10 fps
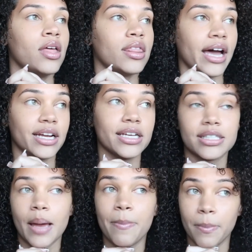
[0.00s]
That
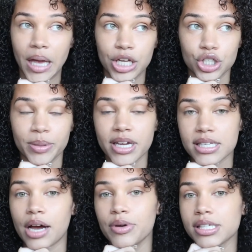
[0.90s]
is major, because
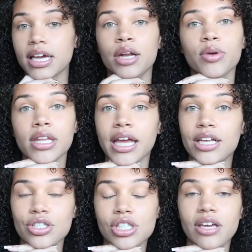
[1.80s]
I was signed with an
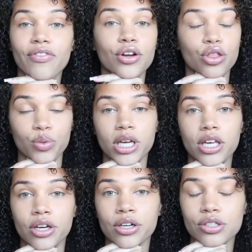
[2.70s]
agency for 3
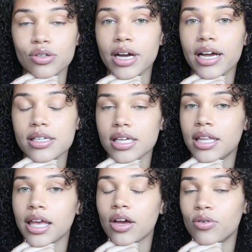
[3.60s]
years, you guys,
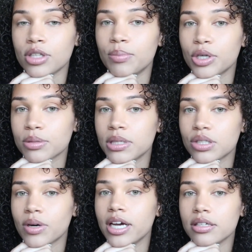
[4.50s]
and they only booked me
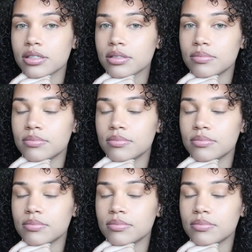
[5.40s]
twice.